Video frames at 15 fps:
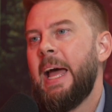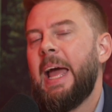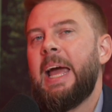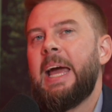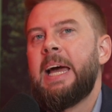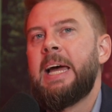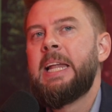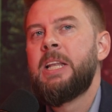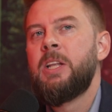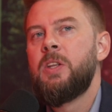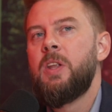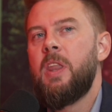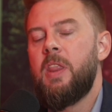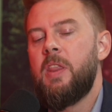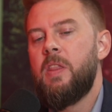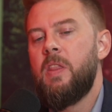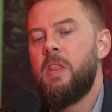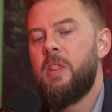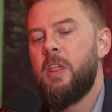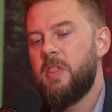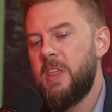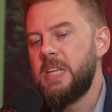And
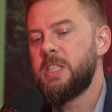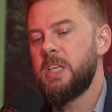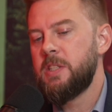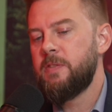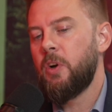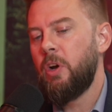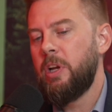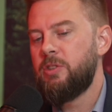the thesis for Green